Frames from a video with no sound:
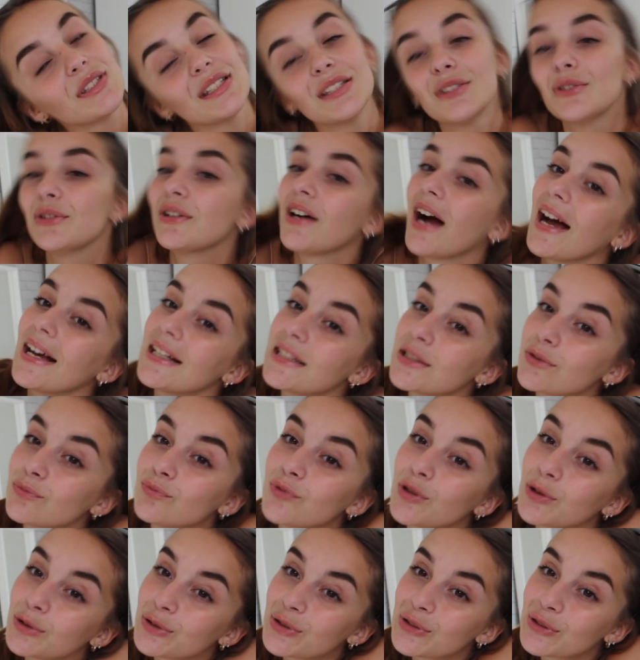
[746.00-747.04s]
see you guys
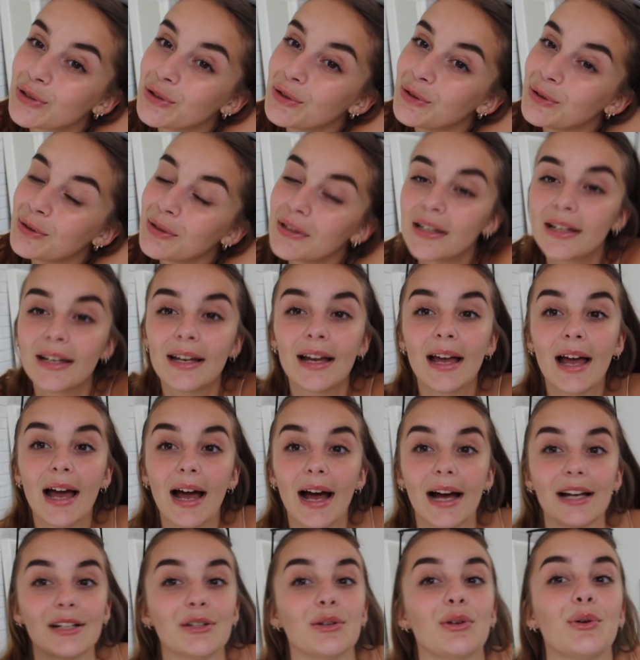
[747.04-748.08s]
real soon.
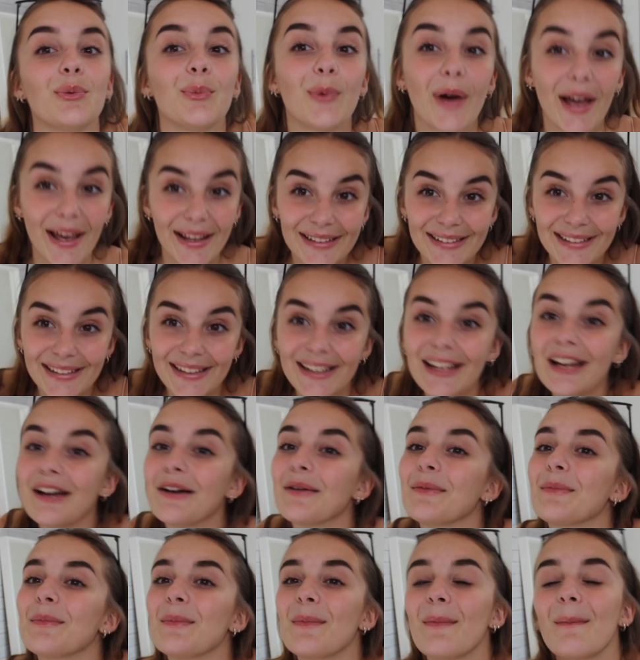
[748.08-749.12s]
I don't know when,
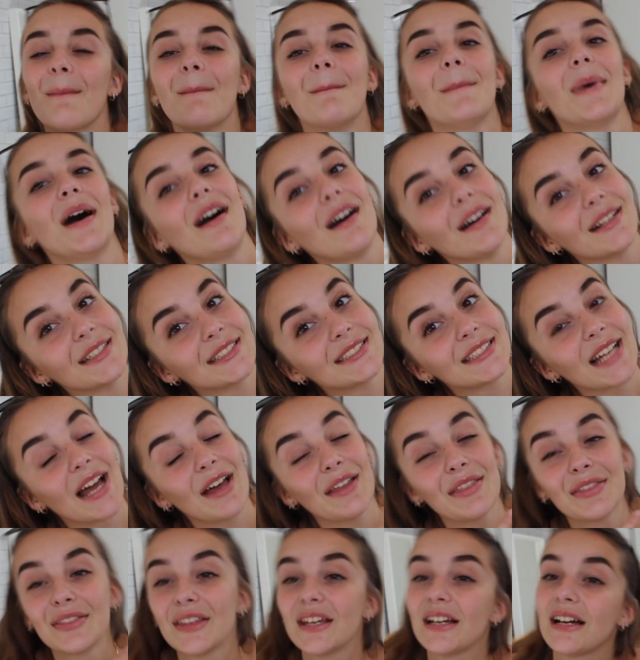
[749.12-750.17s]
but
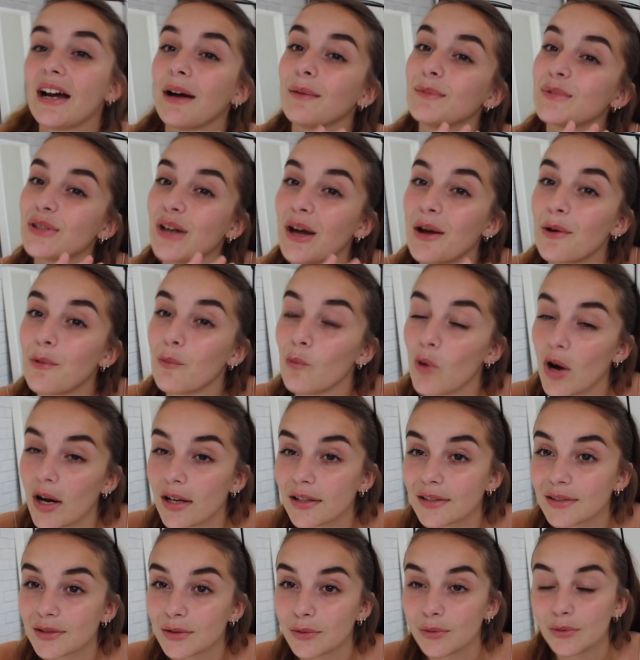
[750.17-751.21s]
I think I'm starting
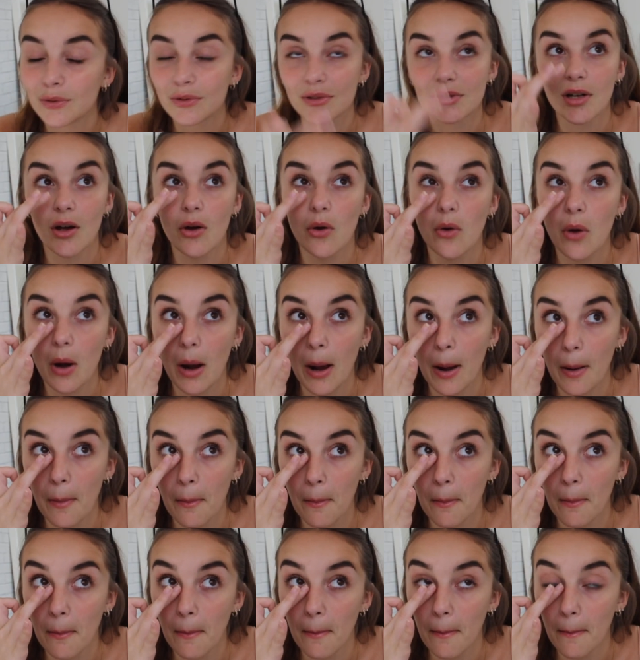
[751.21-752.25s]
work soon, so
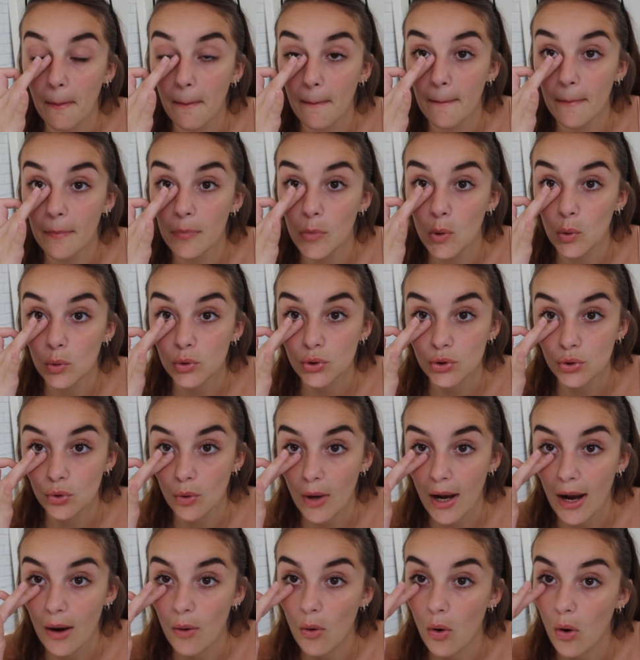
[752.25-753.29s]
I'm not
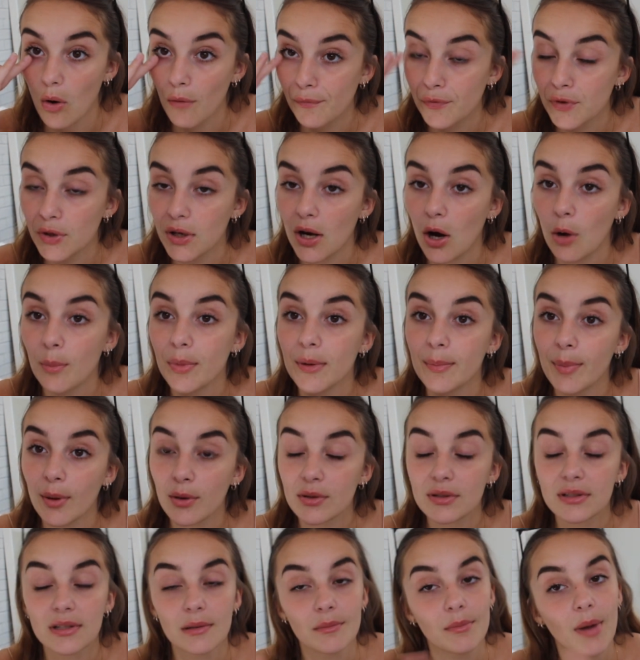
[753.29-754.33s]
sure how often I'll be
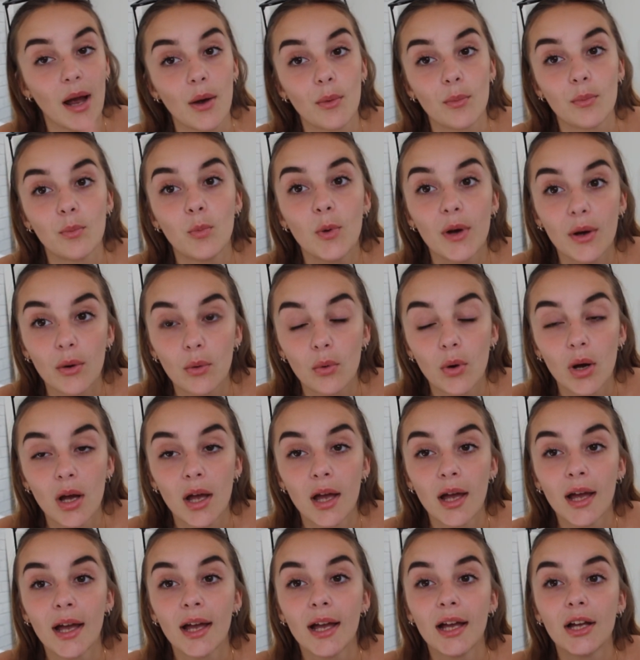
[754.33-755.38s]
posting, but I will
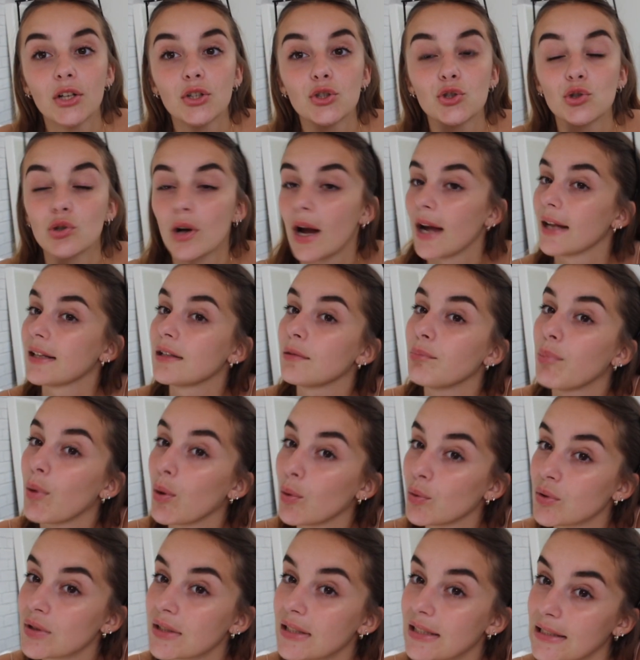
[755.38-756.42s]
try to
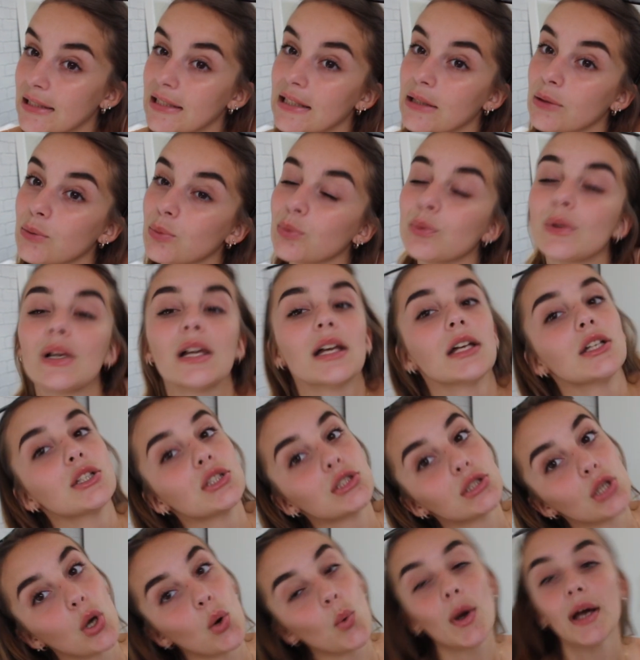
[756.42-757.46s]
post still.
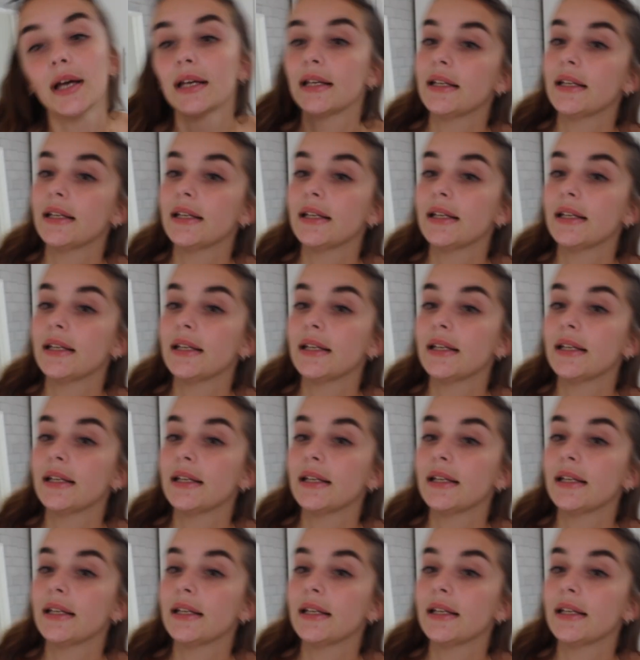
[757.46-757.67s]
So